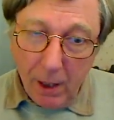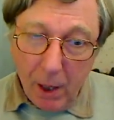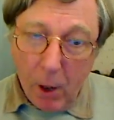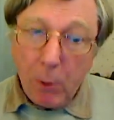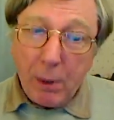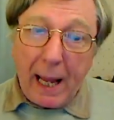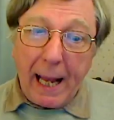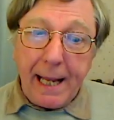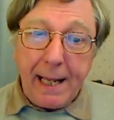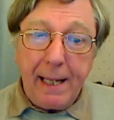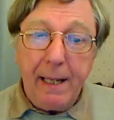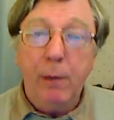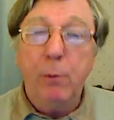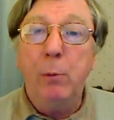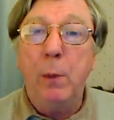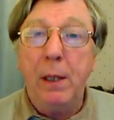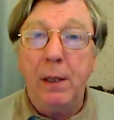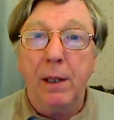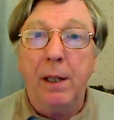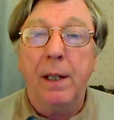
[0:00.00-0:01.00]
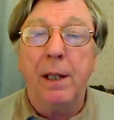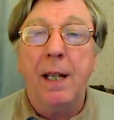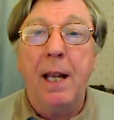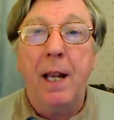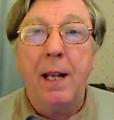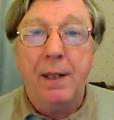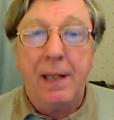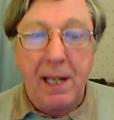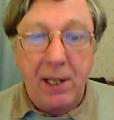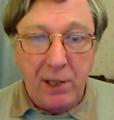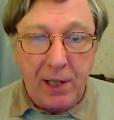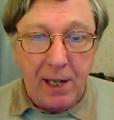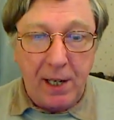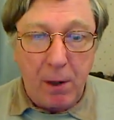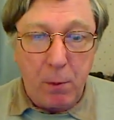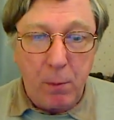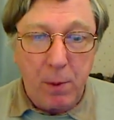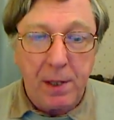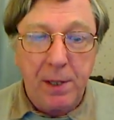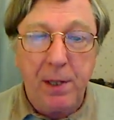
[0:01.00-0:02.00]
Okay, well, let's get
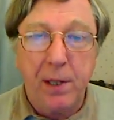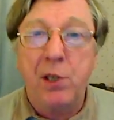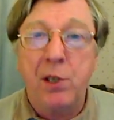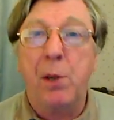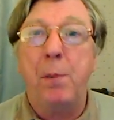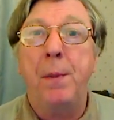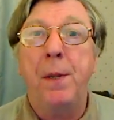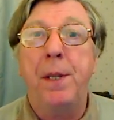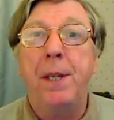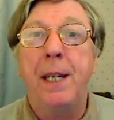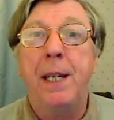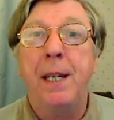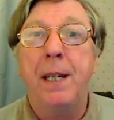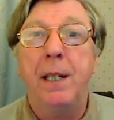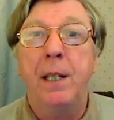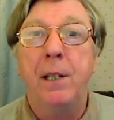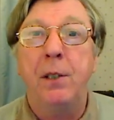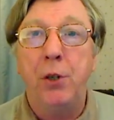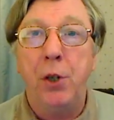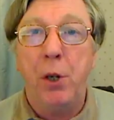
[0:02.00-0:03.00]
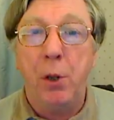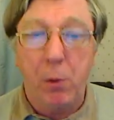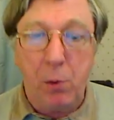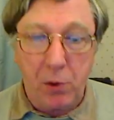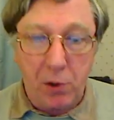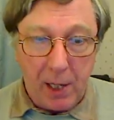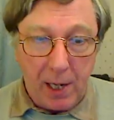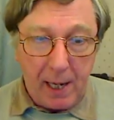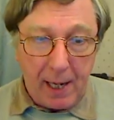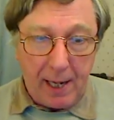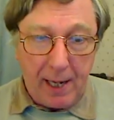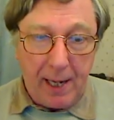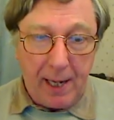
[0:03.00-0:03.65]
on with some of the news.